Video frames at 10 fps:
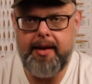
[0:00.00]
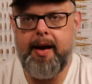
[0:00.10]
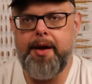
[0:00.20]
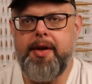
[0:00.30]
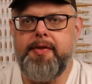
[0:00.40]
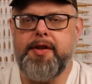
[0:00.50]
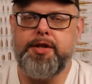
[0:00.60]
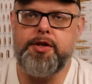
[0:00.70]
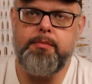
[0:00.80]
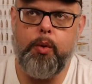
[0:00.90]
Now I think
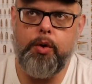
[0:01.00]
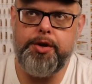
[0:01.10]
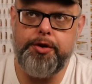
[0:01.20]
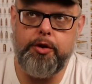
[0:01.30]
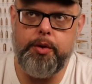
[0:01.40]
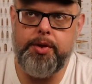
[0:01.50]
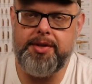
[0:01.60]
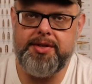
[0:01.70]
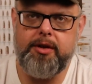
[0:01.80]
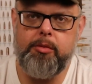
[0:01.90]
this is more to do
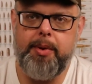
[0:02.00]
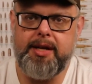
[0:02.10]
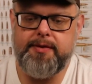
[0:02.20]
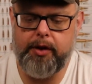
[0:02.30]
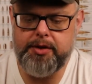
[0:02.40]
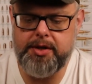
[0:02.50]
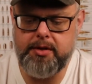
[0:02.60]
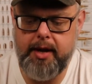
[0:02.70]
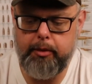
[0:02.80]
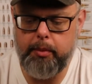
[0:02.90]
with single base
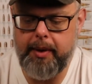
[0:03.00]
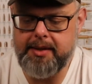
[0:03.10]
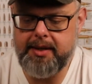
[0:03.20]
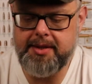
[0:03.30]
versus double base,